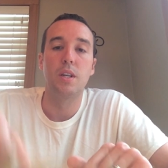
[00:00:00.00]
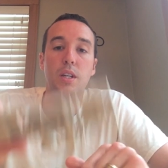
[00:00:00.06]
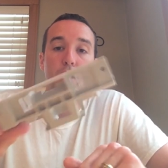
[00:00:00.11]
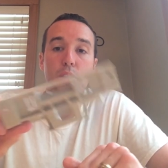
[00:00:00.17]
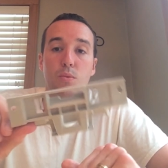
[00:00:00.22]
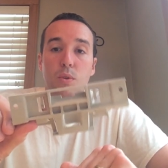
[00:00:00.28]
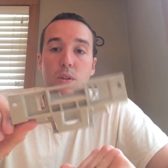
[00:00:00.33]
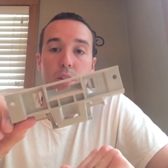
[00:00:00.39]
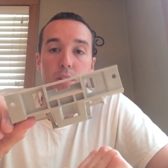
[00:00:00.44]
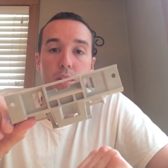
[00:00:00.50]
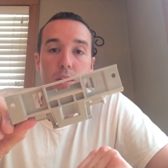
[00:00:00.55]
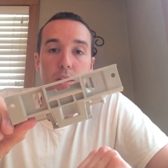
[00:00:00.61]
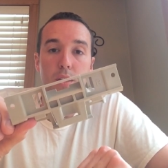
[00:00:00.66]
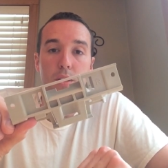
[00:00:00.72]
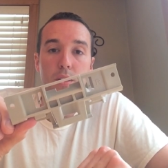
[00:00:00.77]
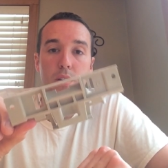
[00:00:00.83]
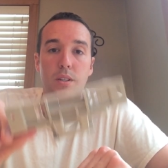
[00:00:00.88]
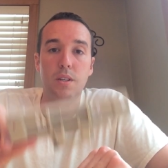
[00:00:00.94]
as well as
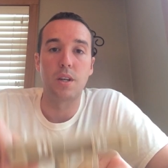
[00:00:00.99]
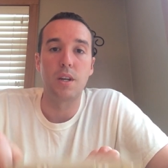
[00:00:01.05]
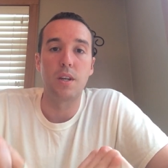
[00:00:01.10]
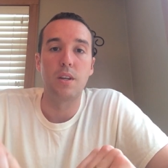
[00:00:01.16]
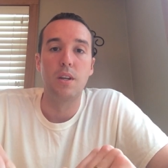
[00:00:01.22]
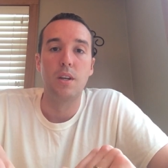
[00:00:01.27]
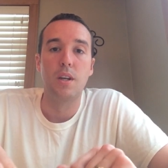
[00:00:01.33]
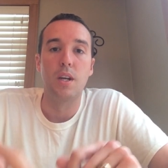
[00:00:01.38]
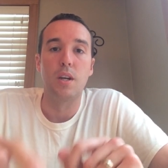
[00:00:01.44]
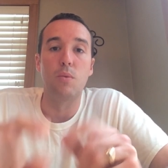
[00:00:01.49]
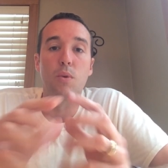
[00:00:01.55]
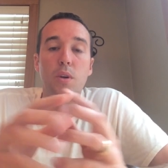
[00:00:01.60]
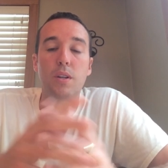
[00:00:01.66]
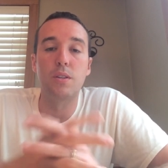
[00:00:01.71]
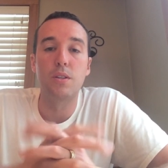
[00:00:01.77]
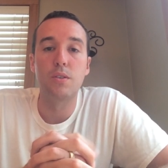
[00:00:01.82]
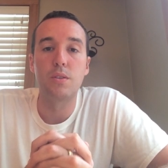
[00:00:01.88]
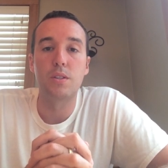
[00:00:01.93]
this okay and what
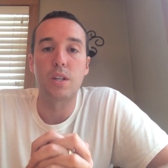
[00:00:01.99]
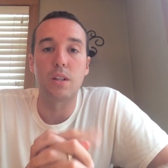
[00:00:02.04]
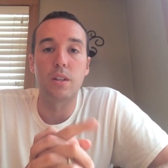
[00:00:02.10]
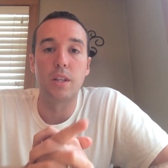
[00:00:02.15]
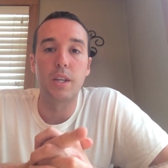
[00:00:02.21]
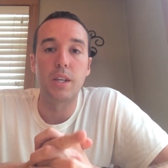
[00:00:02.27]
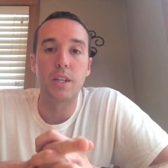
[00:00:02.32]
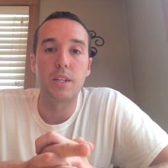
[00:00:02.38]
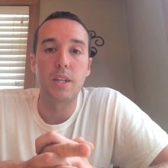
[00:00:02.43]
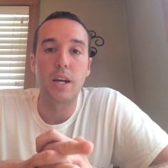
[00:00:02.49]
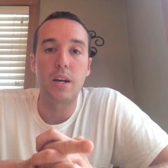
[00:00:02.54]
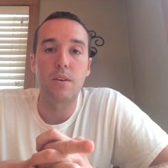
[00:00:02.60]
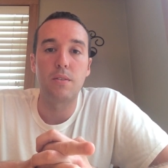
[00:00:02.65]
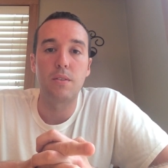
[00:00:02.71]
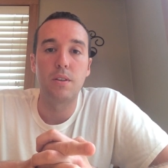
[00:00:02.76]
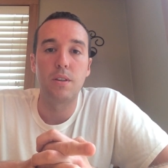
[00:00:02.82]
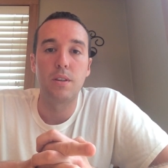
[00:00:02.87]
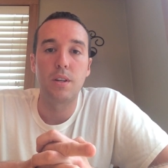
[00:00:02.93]
I'll do is I'll link it
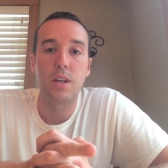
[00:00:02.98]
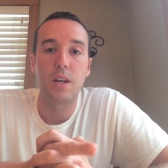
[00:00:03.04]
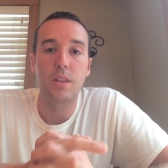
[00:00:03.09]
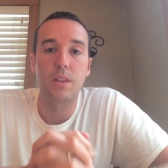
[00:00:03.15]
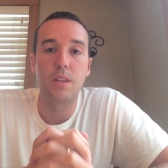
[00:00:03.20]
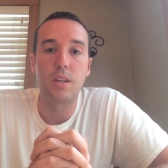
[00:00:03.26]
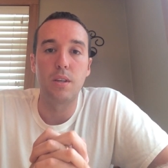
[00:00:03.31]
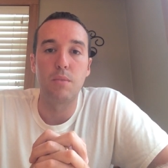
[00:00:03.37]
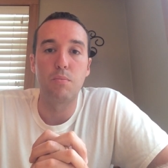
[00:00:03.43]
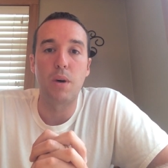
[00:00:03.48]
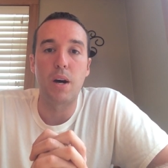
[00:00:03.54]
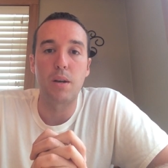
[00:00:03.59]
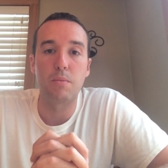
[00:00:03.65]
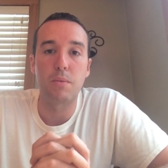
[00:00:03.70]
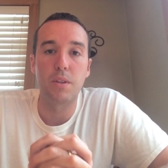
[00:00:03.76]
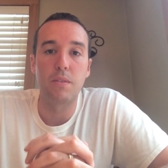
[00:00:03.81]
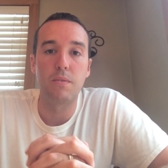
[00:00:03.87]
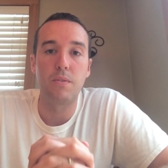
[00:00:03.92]
down at the
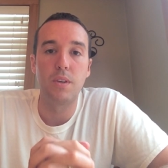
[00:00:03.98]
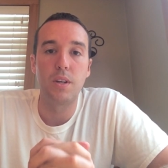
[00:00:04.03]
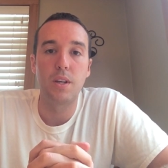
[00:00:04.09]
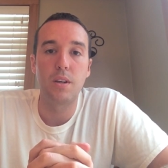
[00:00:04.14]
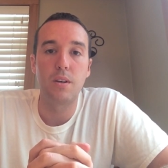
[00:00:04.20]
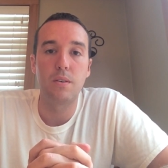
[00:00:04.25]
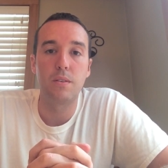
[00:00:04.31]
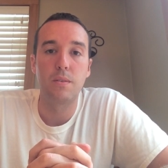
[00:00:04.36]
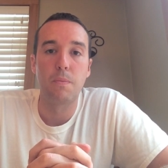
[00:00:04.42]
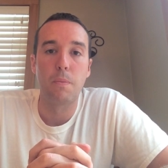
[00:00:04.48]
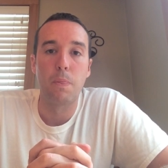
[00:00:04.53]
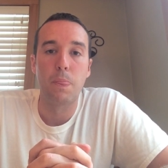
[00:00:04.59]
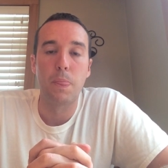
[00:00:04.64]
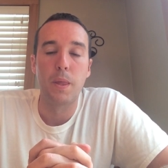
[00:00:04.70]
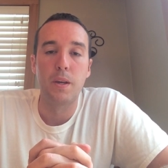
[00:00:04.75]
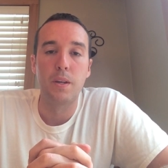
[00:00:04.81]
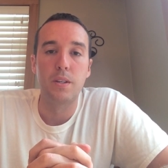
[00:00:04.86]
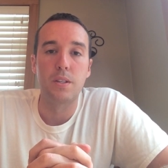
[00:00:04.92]
bottom of the video
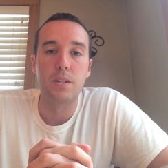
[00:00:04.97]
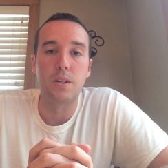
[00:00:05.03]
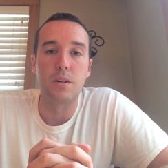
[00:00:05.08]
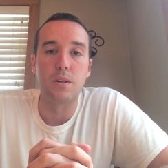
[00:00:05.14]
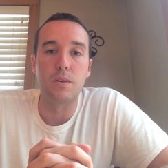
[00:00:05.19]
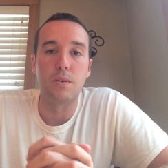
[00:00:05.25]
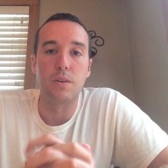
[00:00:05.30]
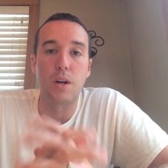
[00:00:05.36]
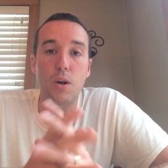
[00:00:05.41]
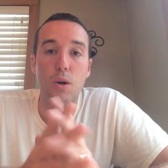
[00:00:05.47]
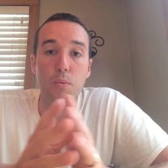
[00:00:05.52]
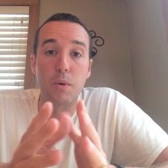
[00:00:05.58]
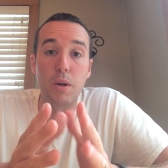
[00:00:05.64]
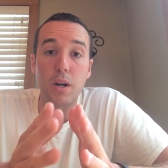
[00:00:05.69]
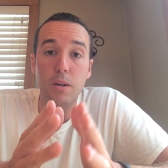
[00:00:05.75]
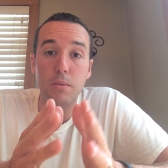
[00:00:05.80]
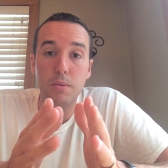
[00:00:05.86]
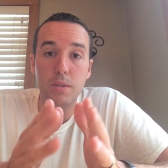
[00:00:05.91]
so I hope
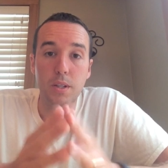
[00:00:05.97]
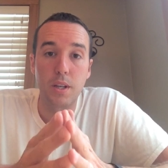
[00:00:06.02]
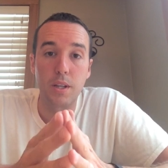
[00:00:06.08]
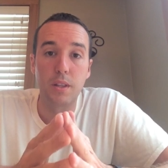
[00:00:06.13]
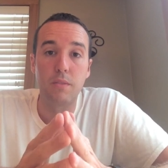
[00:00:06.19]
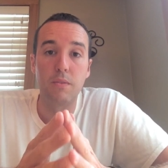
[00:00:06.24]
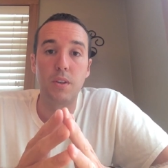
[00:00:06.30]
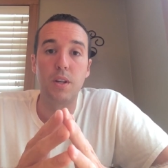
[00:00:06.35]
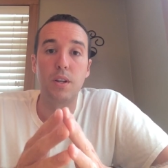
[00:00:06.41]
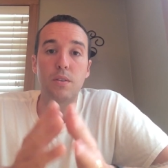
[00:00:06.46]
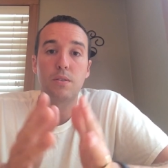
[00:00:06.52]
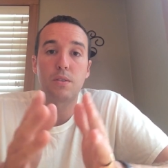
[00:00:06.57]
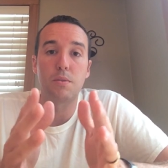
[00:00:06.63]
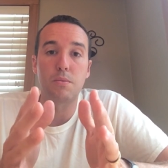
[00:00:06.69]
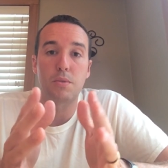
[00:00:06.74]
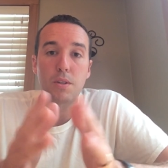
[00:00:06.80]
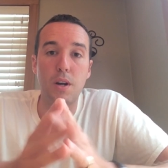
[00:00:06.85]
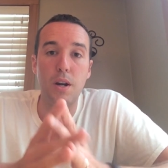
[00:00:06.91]
it helps. Like the video,
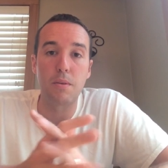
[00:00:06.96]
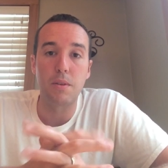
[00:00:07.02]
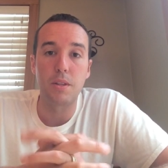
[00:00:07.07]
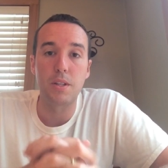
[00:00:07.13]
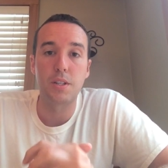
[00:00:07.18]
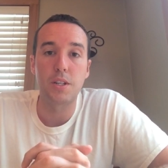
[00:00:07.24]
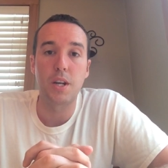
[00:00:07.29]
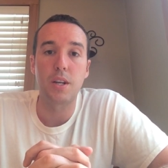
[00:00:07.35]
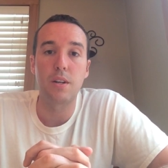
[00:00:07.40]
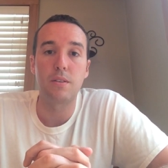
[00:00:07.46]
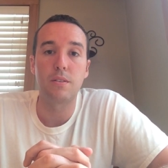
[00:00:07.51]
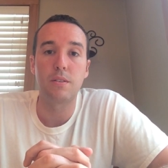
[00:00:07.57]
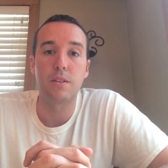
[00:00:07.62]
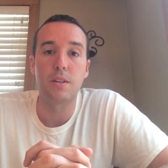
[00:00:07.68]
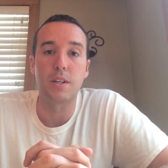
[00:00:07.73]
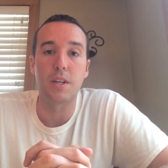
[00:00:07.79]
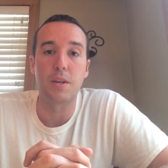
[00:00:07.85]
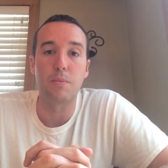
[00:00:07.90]
subscribe to the channel,
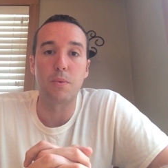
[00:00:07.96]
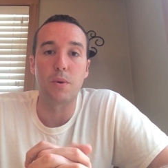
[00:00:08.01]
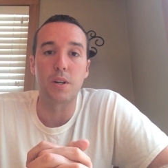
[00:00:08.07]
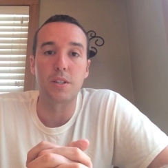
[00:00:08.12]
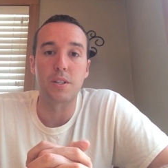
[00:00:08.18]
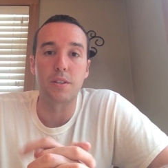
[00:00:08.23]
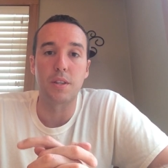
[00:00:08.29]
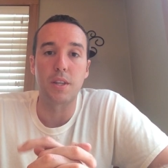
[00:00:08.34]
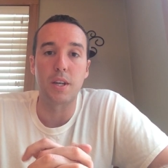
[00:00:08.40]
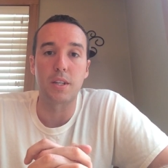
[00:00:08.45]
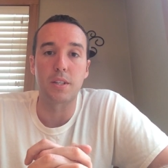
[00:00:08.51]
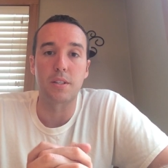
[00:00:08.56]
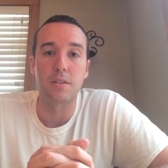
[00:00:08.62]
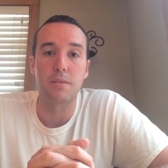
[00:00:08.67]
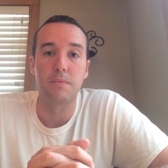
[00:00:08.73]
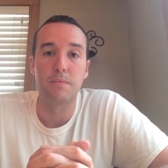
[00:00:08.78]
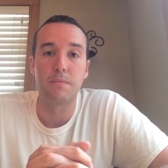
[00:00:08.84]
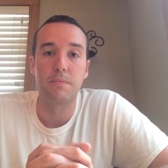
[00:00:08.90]
and keep watching.
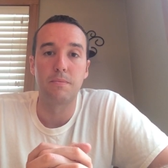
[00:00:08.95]
Thanks.